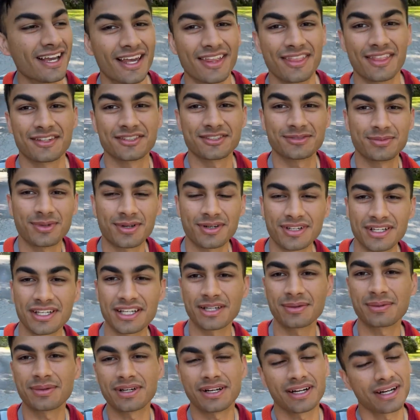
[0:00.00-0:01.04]
This morning
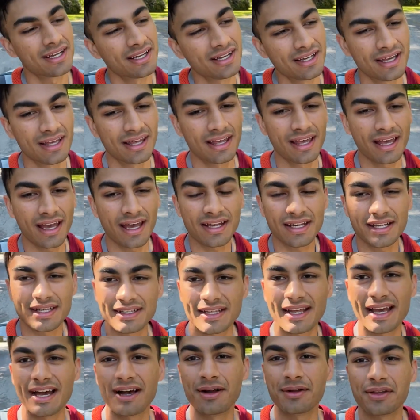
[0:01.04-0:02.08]
we're heading
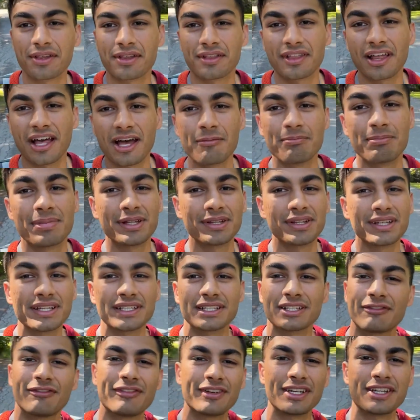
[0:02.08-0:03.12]
down to the lab building to
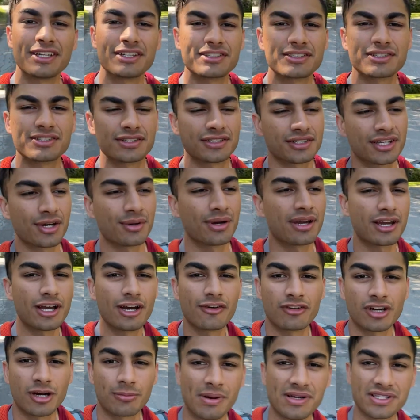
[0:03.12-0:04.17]
finish going over
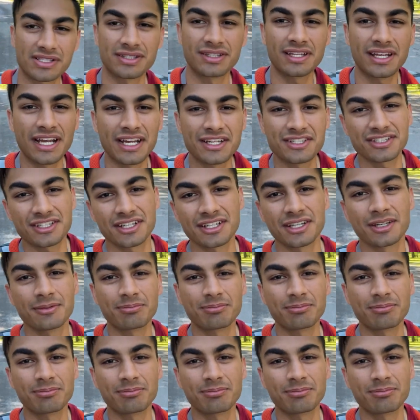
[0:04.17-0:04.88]
our presentation,